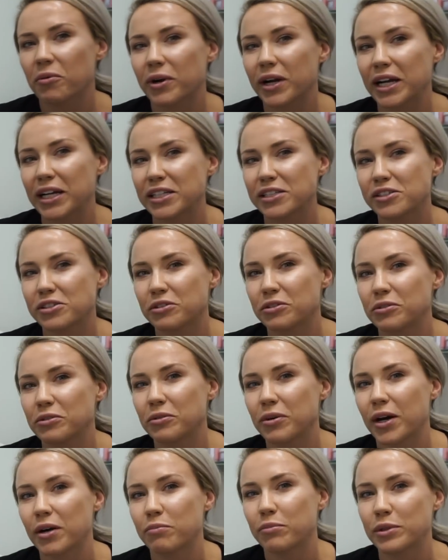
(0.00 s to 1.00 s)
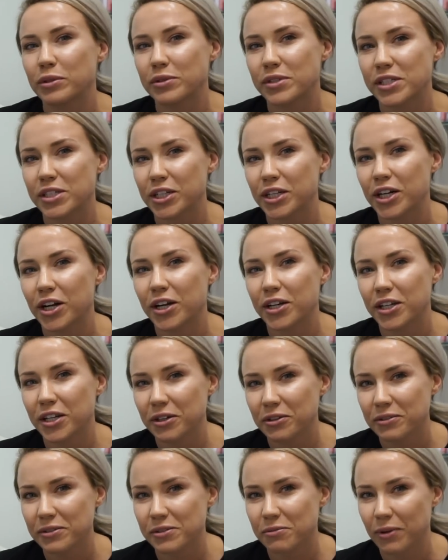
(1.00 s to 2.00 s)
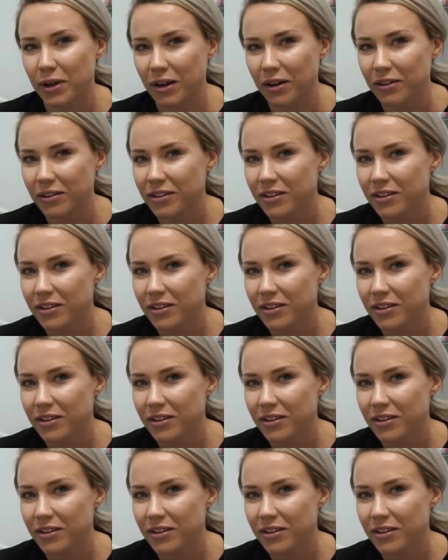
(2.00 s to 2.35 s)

We're going to do a booster on you as well.